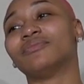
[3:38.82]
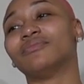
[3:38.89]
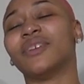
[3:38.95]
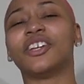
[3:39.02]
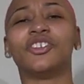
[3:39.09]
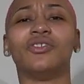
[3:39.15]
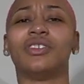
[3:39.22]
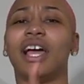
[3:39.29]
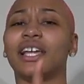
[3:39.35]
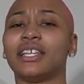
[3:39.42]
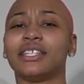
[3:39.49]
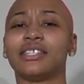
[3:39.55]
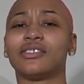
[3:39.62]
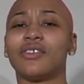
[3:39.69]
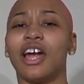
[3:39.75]
make sure you like and
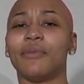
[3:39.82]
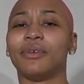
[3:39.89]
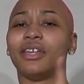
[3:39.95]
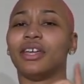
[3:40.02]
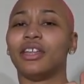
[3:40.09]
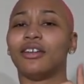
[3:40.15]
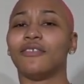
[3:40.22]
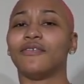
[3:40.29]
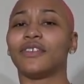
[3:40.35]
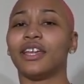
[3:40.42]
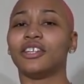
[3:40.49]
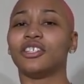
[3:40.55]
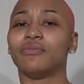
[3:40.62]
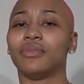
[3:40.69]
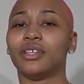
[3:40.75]
subscribe and hit the
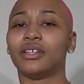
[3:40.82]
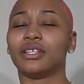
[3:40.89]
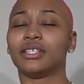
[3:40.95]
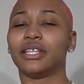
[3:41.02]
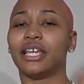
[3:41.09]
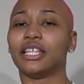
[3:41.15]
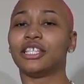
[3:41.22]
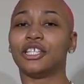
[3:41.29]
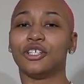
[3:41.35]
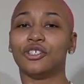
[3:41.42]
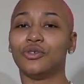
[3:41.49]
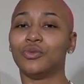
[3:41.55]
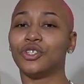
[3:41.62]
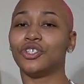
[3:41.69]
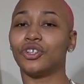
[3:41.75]
notification bell. Stay
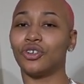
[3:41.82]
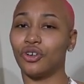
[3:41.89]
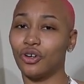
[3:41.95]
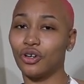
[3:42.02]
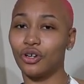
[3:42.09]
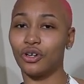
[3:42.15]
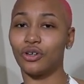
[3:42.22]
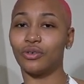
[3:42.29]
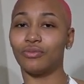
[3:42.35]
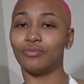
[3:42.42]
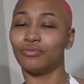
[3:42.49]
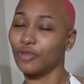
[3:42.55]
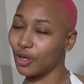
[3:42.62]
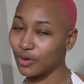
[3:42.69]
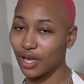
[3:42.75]
tuned with your girl,
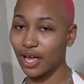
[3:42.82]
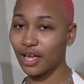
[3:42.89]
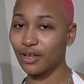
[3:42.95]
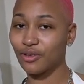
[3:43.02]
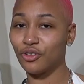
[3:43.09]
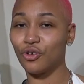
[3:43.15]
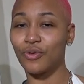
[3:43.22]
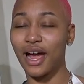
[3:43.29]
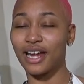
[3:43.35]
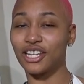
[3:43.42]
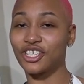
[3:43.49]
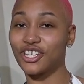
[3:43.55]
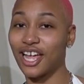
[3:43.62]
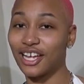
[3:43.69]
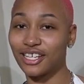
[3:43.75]
okay? You ride a
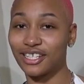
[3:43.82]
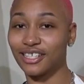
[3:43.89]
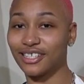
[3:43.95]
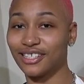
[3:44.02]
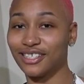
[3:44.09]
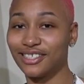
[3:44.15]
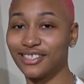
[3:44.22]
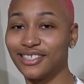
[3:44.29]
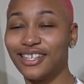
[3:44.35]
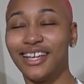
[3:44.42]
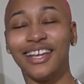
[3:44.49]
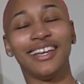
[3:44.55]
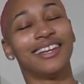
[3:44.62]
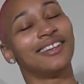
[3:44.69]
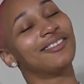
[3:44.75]
Shotgun.
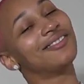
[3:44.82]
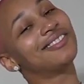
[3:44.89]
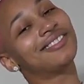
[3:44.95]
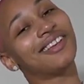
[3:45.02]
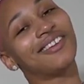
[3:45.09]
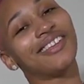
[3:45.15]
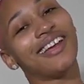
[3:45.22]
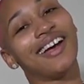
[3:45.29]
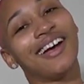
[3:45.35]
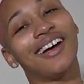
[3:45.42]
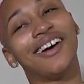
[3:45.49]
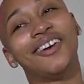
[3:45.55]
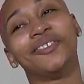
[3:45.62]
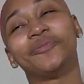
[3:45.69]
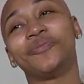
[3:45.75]
So,
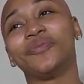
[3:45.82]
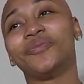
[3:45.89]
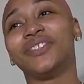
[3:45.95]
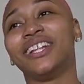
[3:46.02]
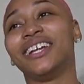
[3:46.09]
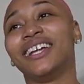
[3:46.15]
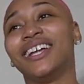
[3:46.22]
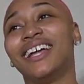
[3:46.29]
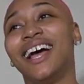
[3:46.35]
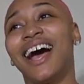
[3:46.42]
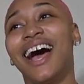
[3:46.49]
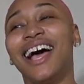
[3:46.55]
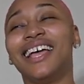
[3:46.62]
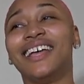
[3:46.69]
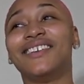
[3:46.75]
y'all,
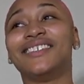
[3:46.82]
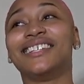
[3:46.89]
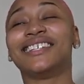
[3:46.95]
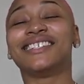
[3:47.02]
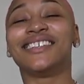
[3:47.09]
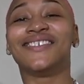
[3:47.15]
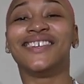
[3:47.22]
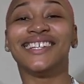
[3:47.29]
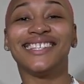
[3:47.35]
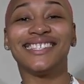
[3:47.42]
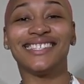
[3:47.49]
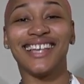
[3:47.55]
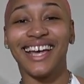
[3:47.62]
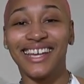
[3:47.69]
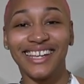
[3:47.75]
I am just so
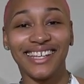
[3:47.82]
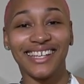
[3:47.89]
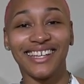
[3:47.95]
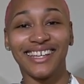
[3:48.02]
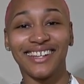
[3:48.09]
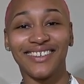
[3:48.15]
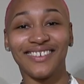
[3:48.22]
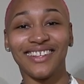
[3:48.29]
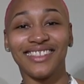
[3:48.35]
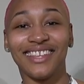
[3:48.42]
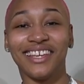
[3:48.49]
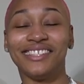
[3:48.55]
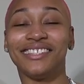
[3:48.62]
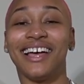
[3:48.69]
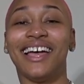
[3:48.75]
excited on the
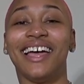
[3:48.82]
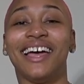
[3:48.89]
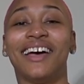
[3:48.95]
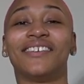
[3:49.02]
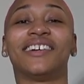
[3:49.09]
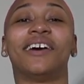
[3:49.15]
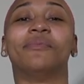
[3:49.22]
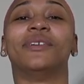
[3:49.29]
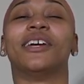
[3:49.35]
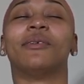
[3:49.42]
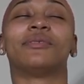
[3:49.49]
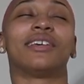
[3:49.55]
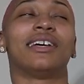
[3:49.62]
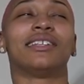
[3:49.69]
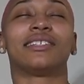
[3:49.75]
things I have coming up.
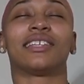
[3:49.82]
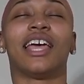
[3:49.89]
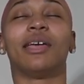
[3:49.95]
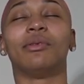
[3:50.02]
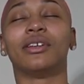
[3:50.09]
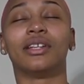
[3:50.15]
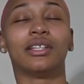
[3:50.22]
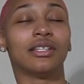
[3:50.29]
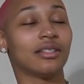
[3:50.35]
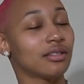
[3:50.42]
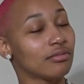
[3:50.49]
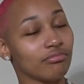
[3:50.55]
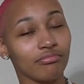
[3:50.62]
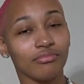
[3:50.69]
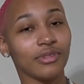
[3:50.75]
So I just came here to
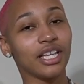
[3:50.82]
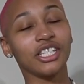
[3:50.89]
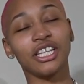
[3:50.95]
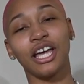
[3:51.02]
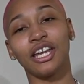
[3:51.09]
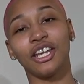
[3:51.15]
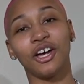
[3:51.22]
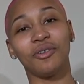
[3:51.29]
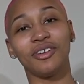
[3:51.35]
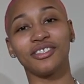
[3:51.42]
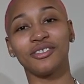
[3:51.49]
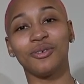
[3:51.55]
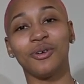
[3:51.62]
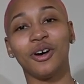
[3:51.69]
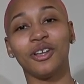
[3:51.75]
just let y'all know what's
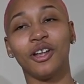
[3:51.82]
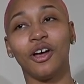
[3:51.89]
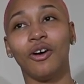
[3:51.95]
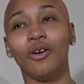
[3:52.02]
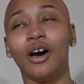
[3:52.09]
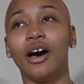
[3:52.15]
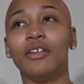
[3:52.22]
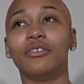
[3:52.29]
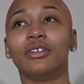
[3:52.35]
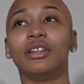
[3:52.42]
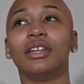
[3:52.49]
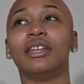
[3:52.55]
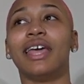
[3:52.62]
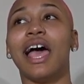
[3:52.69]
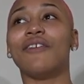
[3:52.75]
going on. Other than the
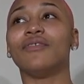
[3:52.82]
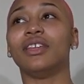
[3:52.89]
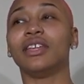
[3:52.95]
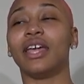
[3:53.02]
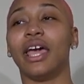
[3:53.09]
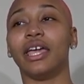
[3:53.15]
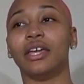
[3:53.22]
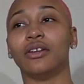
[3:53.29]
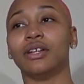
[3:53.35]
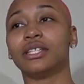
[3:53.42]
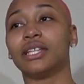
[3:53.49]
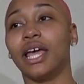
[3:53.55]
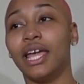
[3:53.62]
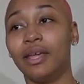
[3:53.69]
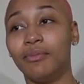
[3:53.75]
Daphne K
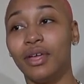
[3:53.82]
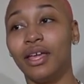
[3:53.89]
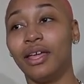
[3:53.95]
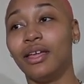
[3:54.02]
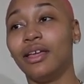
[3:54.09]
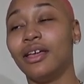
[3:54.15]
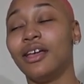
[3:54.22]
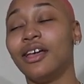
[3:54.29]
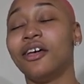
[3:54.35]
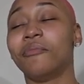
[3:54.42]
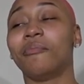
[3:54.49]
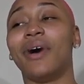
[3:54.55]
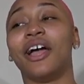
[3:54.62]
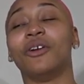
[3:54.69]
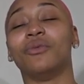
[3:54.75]
Entertainment,
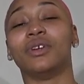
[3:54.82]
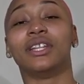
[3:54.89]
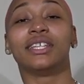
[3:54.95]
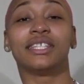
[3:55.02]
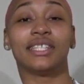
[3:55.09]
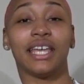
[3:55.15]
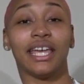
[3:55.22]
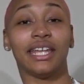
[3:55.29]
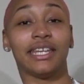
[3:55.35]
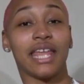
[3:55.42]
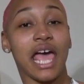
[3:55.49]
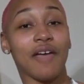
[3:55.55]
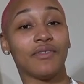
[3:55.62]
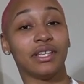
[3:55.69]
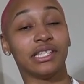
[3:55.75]
my real estate,
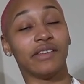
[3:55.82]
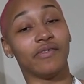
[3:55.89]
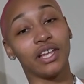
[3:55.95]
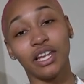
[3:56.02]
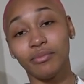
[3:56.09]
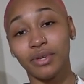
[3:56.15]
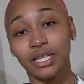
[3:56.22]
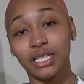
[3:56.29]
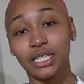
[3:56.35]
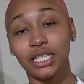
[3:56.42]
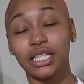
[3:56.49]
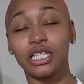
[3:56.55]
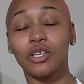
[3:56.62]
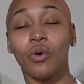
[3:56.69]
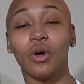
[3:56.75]
Daphne's Developments,
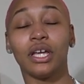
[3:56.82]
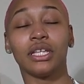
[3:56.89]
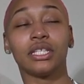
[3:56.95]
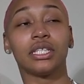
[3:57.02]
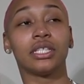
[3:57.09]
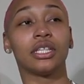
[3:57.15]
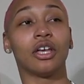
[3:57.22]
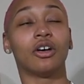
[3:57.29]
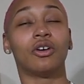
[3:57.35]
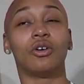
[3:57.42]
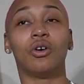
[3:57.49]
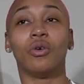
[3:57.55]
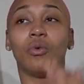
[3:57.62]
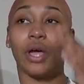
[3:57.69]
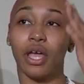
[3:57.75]
is going
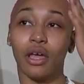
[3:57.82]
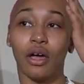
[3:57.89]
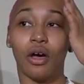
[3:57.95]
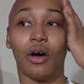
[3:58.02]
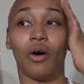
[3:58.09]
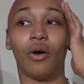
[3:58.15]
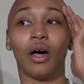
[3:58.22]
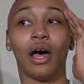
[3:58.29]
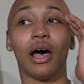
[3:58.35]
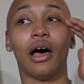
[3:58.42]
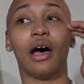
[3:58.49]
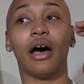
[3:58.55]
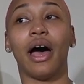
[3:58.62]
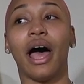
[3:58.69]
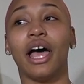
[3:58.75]
so well.
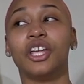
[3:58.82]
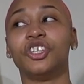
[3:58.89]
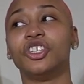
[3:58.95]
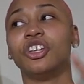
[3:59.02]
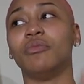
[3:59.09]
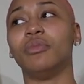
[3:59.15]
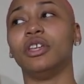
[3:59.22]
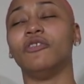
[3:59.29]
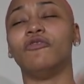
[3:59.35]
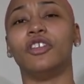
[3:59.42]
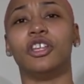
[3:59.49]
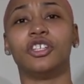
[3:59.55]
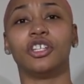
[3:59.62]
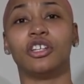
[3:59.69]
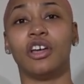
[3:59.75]
I should be
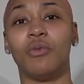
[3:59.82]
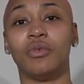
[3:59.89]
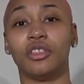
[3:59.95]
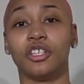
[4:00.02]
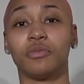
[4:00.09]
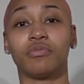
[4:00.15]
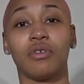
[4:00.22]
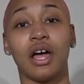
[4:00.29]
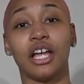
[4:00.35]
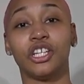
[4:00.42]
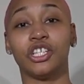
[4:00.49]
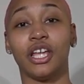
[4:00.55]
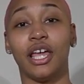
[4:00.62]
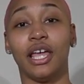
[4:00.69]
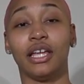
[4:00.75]
finishing up with this
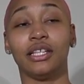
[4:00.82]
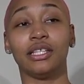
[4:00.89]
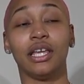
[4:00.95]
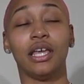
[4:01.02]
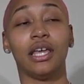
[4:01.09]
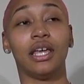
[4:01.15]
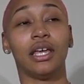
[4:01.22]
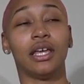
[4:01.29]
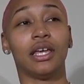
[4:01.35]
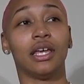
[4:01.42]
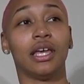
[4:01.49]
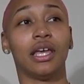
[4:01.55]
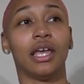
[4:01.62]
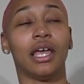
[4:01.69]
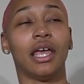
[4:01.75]
project
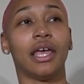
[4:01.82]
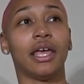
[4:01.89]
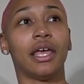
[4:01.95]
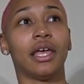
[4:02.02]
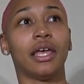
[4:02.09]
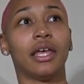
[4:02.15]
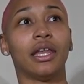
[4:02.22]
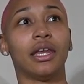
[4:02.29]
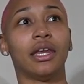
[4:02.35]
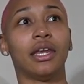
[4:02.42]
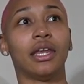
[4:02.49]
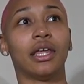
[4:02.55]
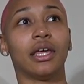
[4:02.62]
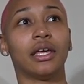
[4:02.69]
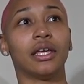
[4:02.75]

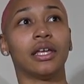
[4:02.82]
and